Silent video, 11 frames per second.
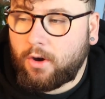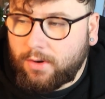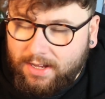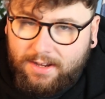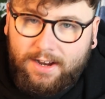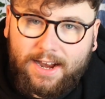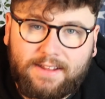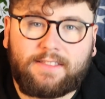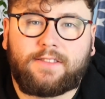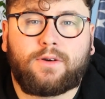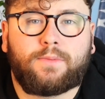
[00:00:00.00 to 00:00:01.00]
only going to
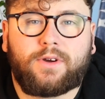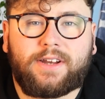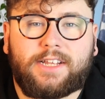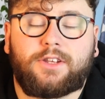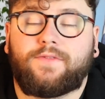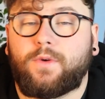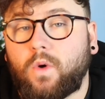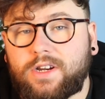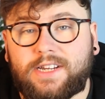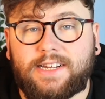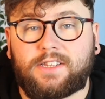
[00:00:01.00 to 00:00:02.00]
last until Monday, so if you're
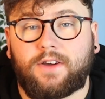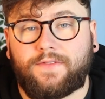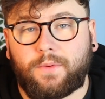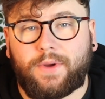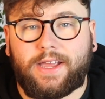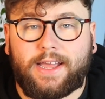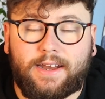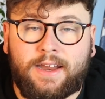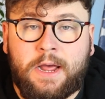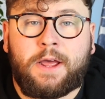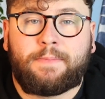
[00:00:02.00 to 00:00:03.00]
watching this over the
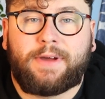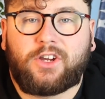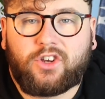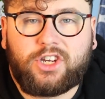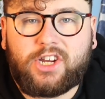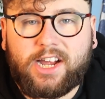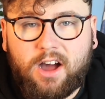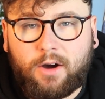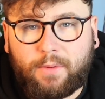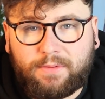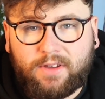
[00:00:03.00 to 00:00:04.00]
weekend, make sure you check
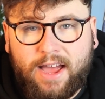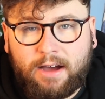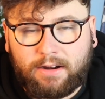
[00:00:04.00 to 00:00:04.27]
our website